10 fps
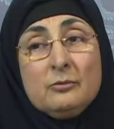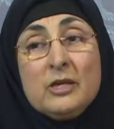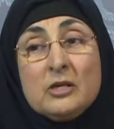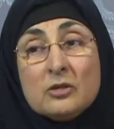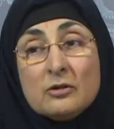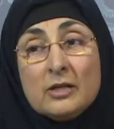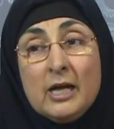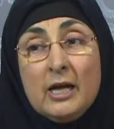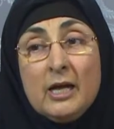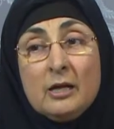We should,
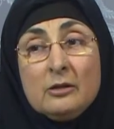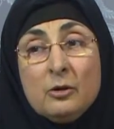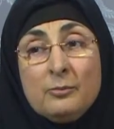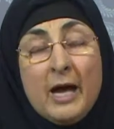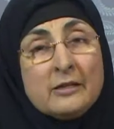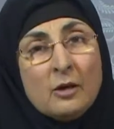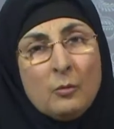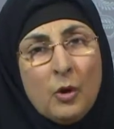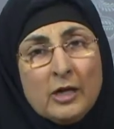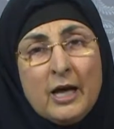no matter
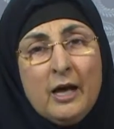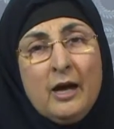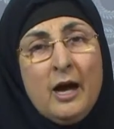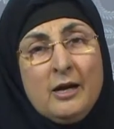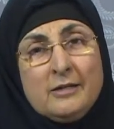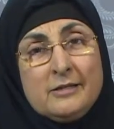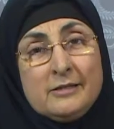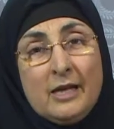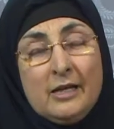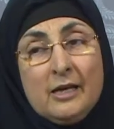what our heart is
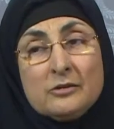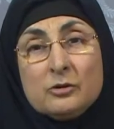telling us,